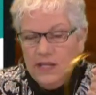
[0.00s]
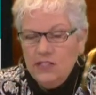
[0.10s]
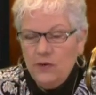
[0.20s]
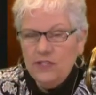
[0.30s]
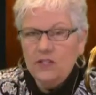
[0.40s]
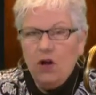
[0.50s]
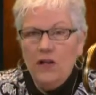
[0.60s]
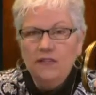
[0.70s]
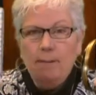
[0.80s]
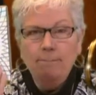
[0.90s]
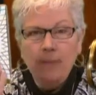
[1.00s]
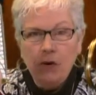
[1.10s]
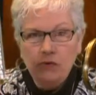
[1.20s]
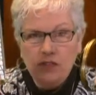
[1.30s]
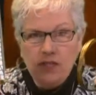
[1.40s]
So it's called the
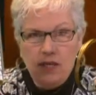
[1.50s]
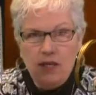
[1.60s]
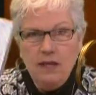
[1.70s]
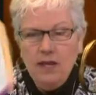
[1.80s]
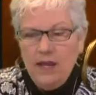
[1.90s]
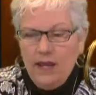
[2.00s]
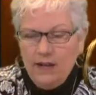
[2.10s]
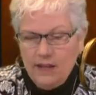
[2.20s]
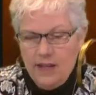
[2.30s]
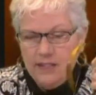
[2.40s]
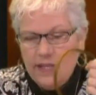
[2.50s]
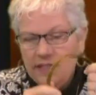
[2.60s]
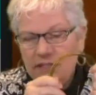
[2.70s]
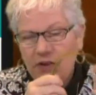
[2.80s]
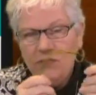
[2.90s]
Mosey, and it
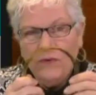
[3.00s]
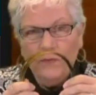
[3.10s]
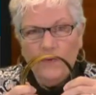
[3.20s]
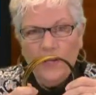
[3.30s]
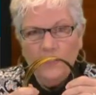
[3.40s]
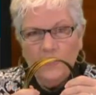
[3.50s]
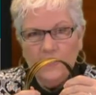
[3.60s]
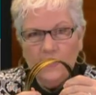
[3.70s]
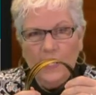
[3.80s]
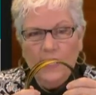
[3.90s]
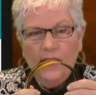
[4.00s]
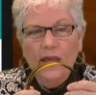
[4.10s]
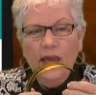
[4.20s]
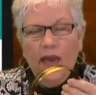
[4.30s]
says go from ring to zing.